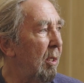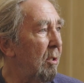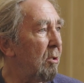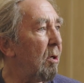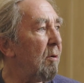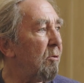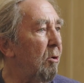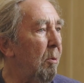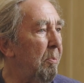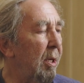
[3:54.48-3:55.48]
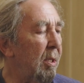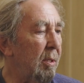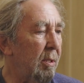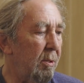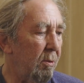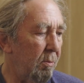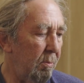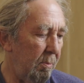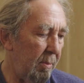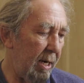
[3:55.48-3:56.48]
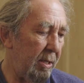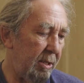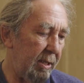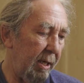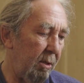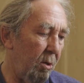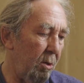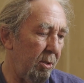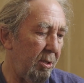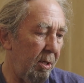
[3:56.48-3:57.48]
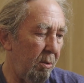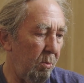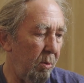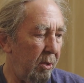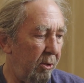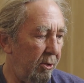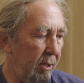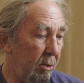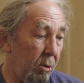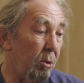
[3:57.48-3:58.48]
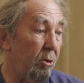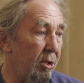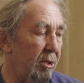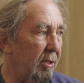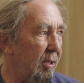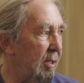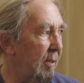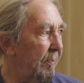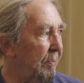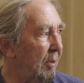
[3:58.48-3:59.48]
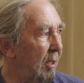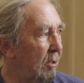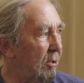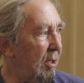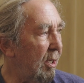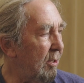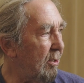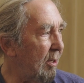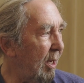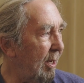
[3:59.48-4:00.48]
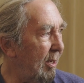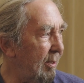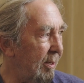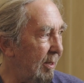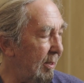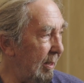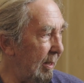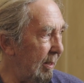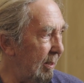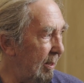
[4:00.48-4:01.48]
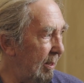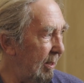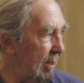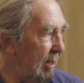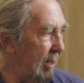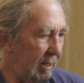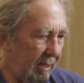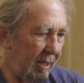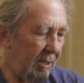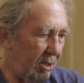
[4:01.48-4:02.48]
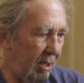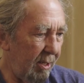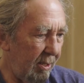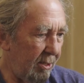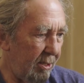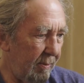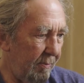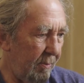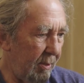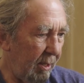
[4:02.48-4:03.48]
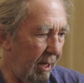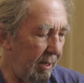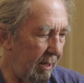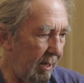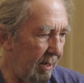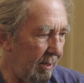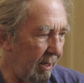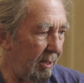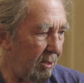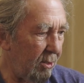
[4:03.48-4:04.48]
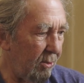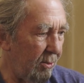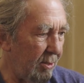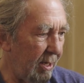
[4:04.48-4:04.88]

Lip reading: sort of drop in, to merge technology with consciousness. So you had DJs, light shows,